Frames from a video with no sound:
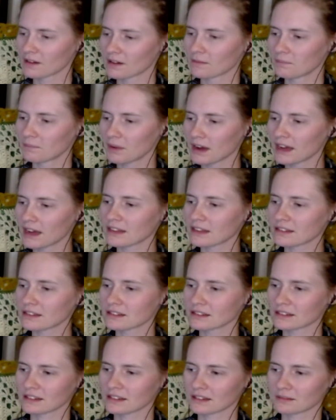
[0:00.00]
But
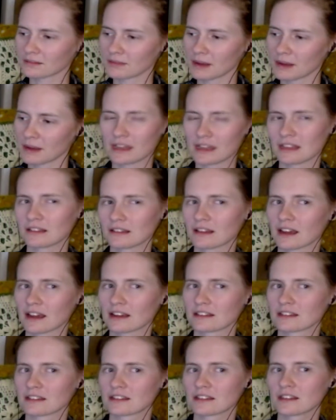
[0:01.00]
maybe
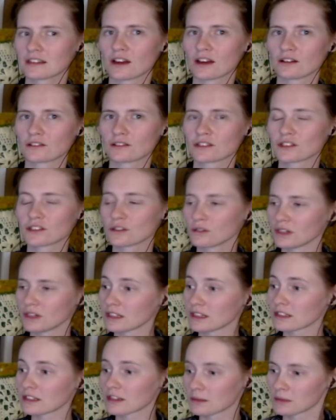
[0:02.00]
because, you know, Tsu needed
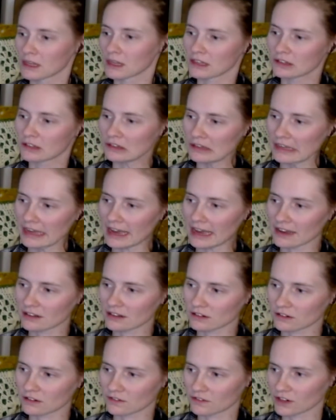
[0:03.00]
something, so they asked
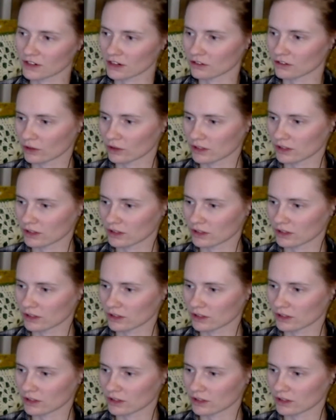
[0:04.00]
her if she could join